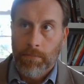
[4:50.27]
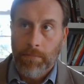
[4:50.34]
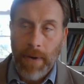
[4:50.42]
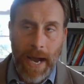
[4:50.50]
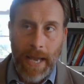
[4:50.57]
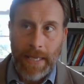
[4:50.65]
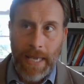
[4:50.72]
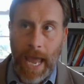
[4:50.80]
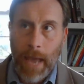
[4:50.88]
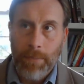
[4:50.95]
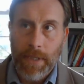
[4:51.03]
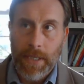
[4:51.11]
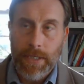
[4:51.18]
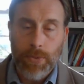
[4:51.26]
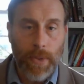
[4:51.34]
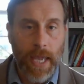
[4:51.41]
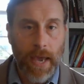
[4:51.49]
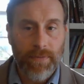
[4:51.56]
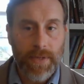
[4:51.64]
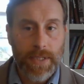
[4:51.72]
buying happiness, we
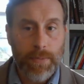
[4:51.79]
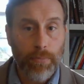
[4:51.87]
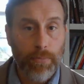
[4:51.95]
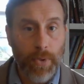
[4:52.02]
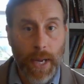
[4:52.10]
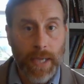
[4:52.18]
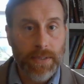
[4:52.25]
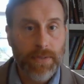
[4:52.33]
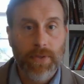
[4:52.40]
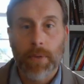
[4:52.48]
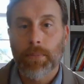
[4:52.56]
have this branch of